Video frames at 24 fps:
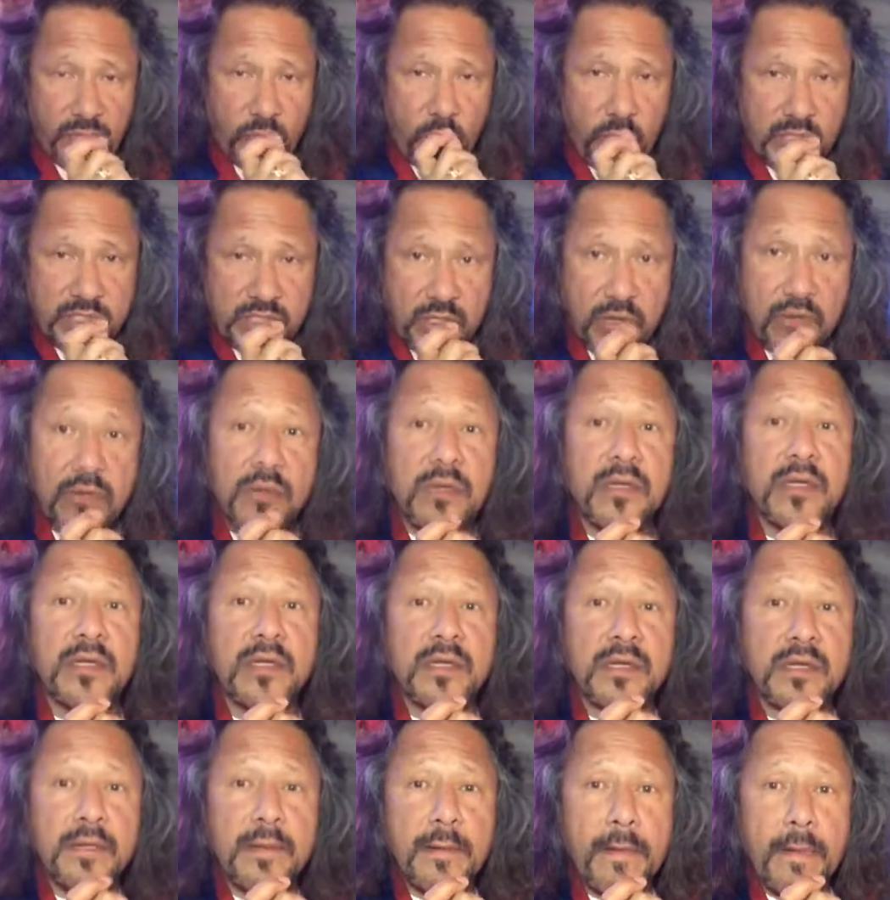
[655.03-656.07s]
whistle
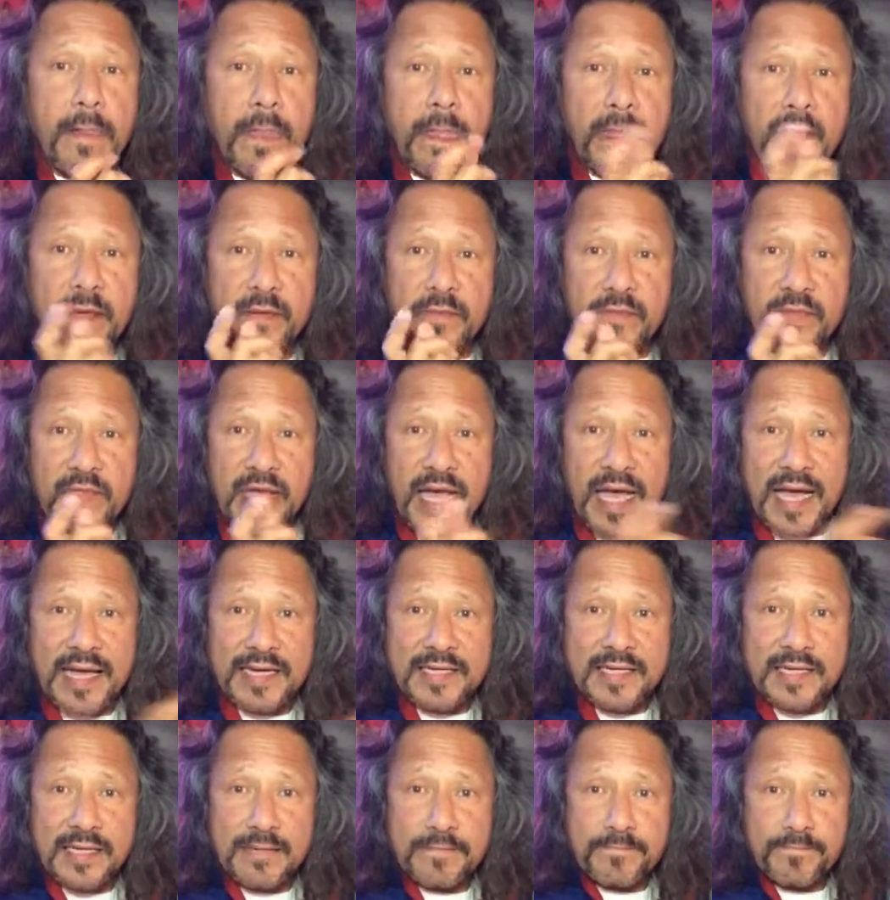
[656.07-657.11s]

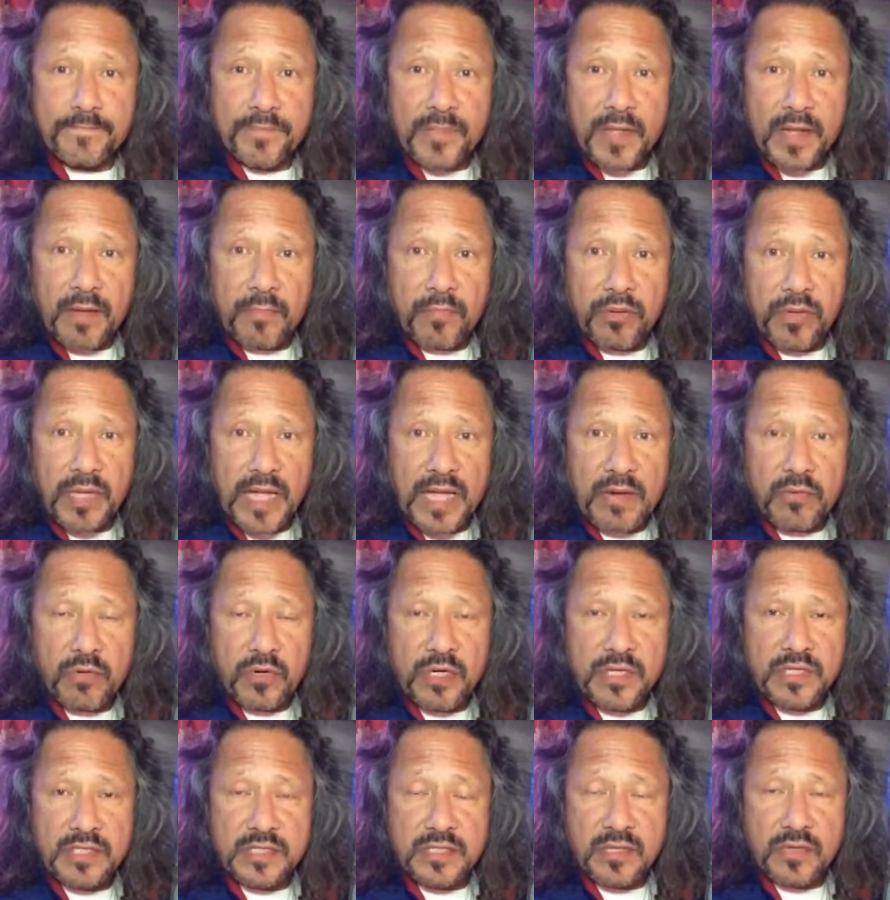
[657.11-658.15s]
that play
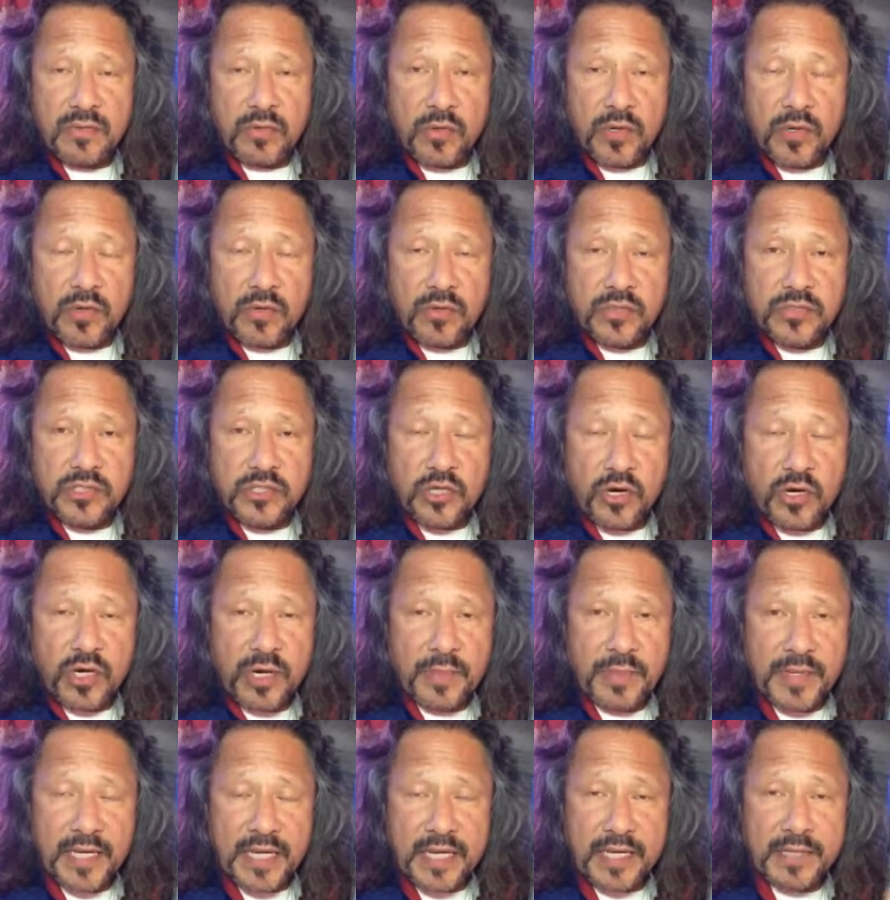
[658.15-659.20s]
will start
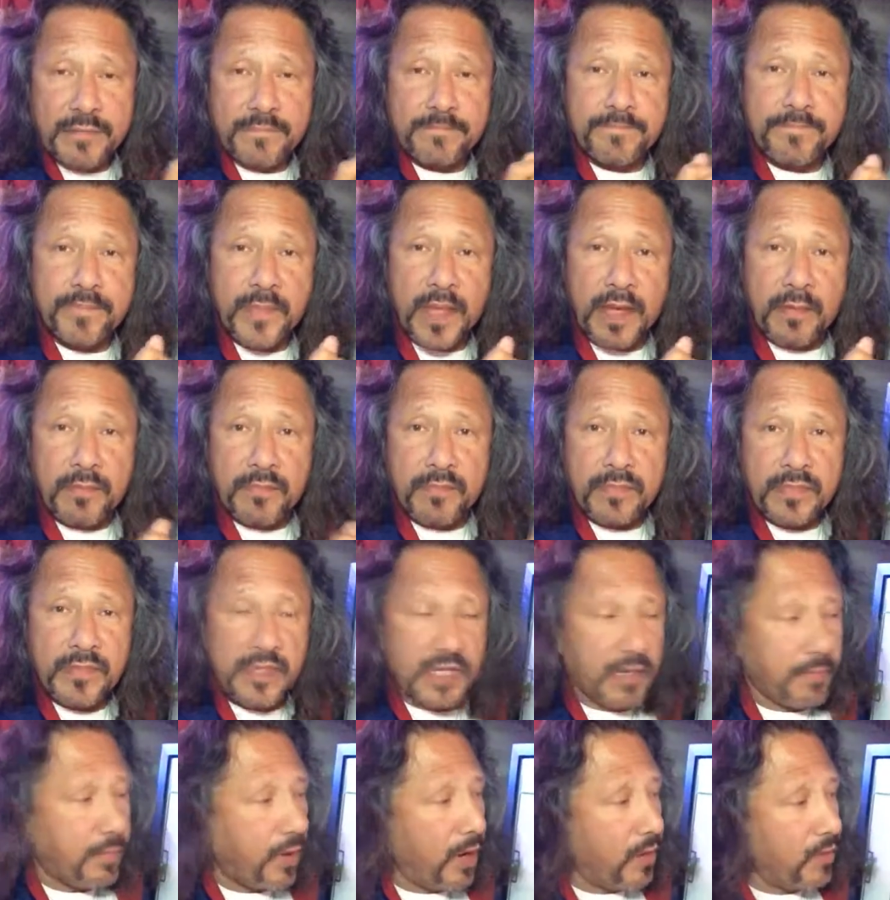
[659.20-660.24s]
up again.
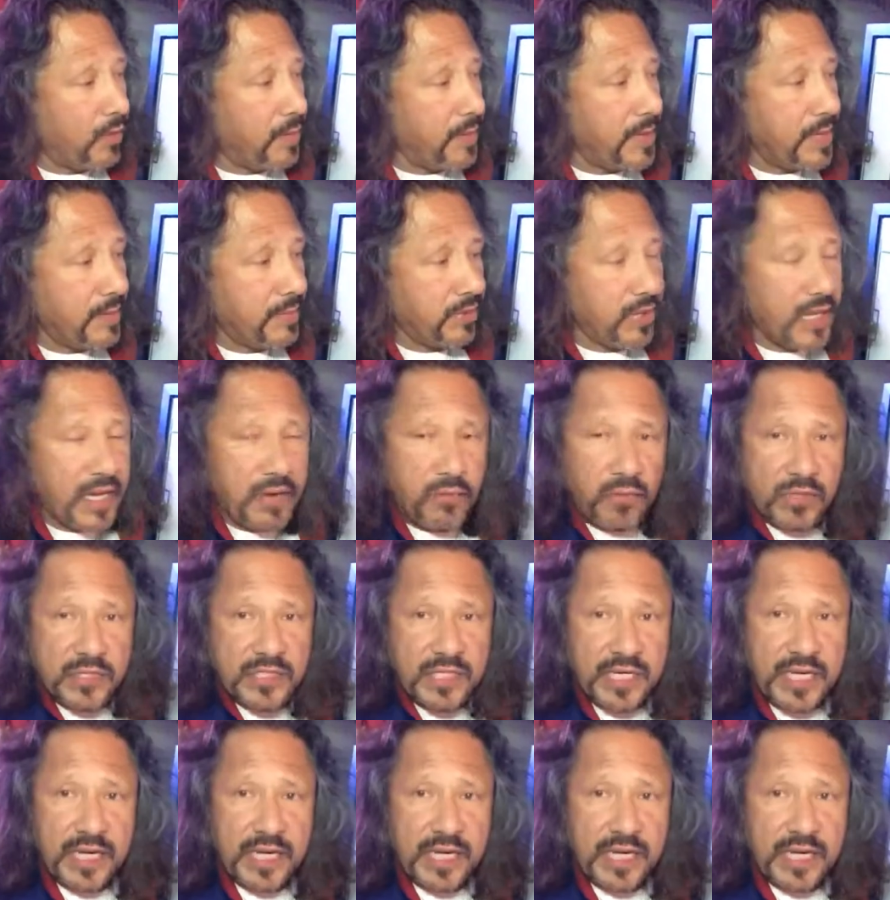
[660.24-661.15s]
The ball will be in play once